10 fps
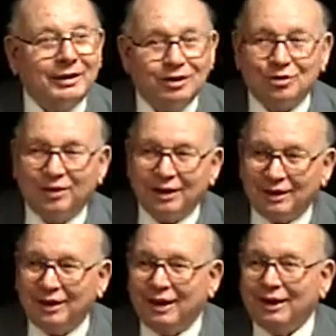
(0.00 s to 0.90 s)
This
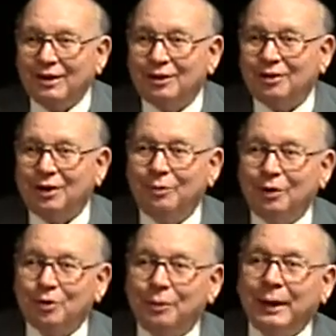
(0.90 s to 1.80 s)
fellow and I get the same
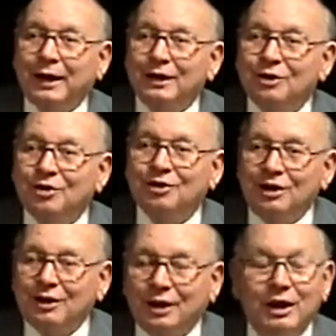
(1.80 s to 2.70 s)
bus back, and
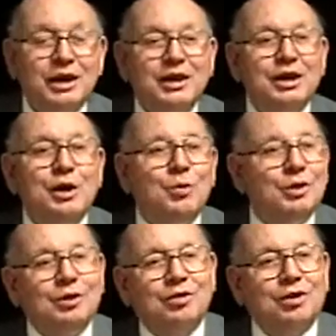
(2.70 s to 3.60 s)
he
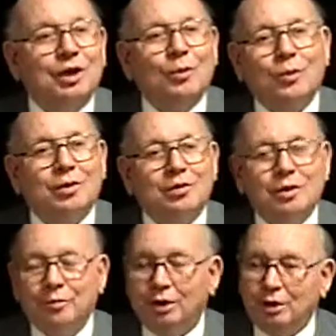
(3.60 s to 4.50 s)
wouldn't say a word to me.